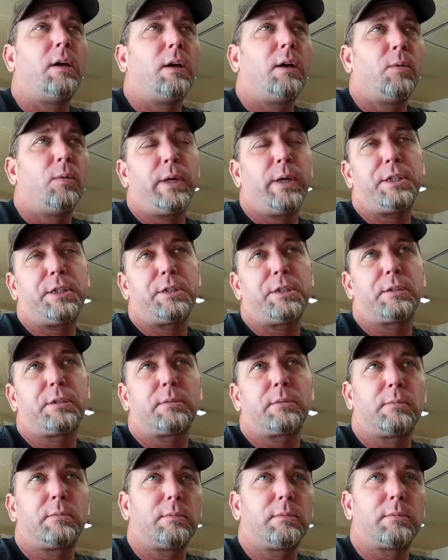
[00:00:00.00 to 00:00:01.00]
which
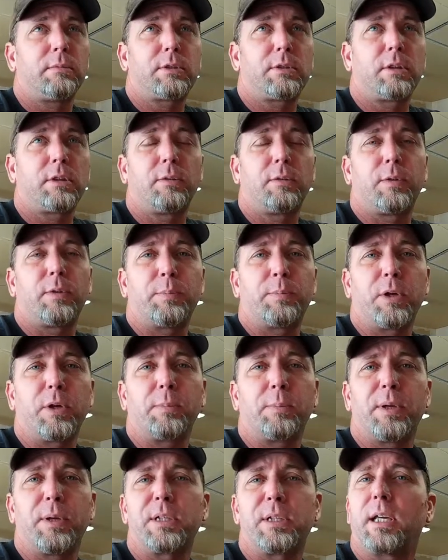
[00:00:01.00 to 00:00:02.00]
served the
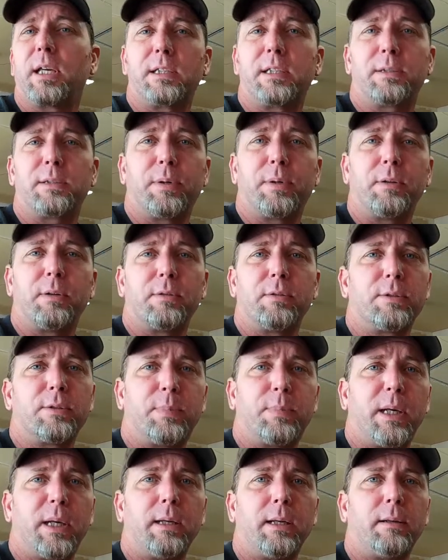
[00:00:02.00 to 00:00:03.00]
purpose, I suppose,
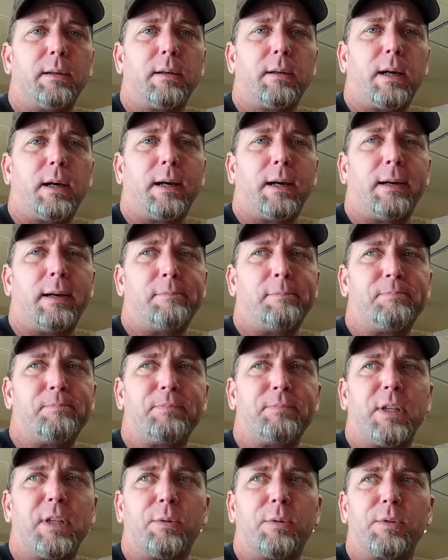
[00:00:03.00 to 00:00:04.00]
but um,
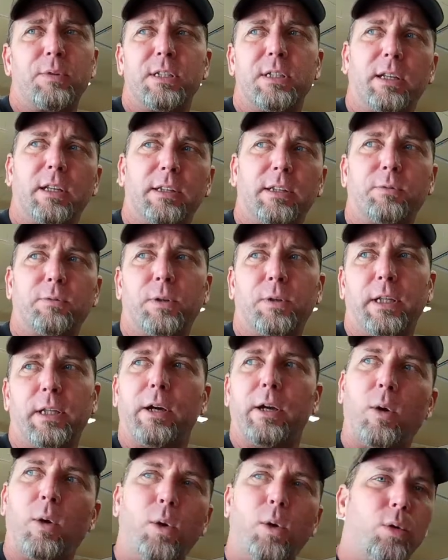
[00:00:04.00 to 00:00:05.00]
there was nothing really
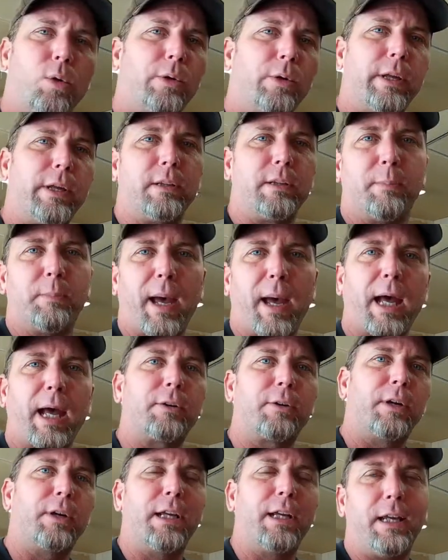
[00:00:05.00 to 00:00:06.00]
holding the
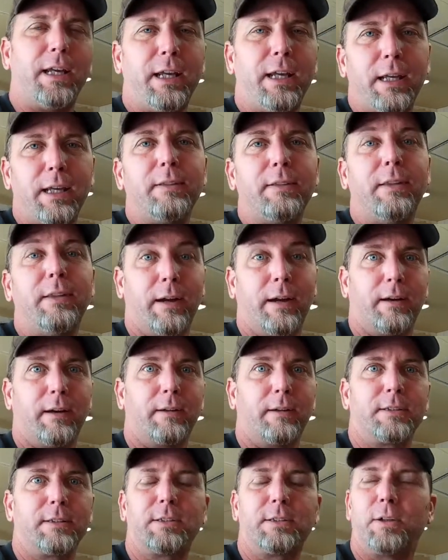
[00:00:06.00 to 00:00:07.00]
battery in
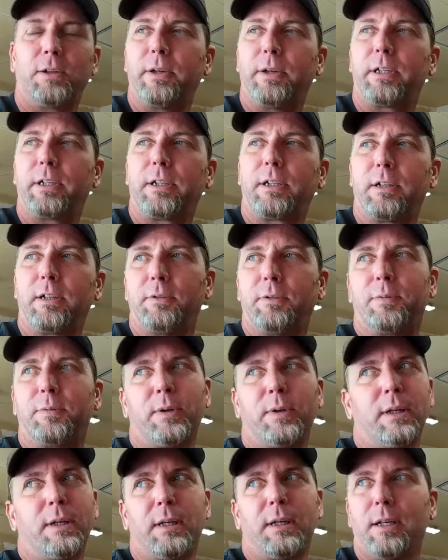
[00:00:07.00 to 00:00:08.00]
there, so it could have
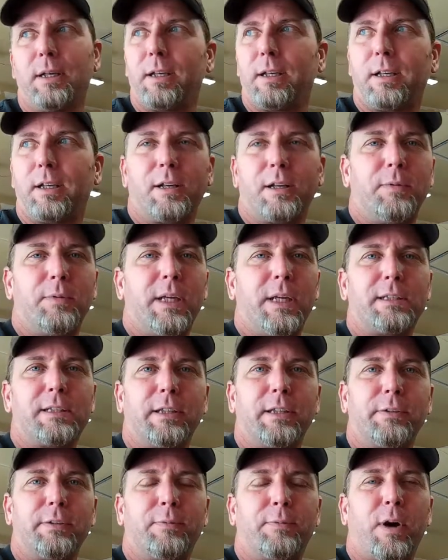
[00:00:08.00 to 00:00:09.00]
could have
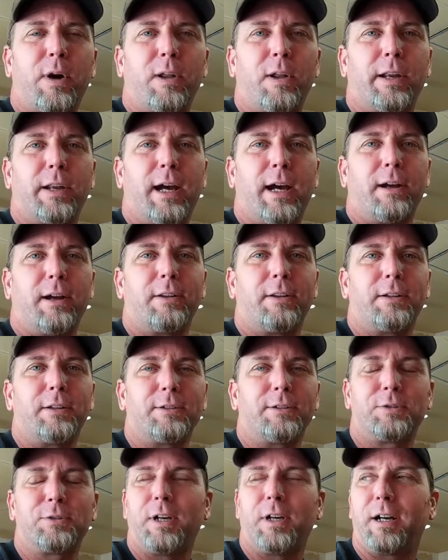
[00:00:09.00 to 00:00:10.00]
easily fallen out of the
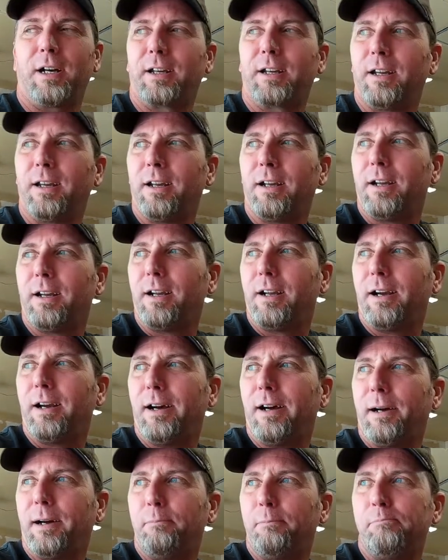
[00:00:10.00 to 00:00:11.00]
truck.
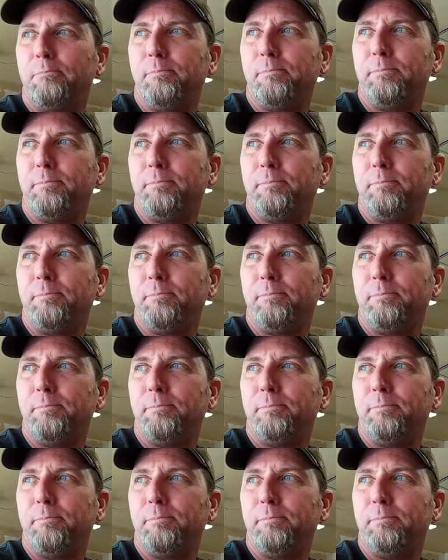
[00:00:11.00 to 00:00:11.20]
Um,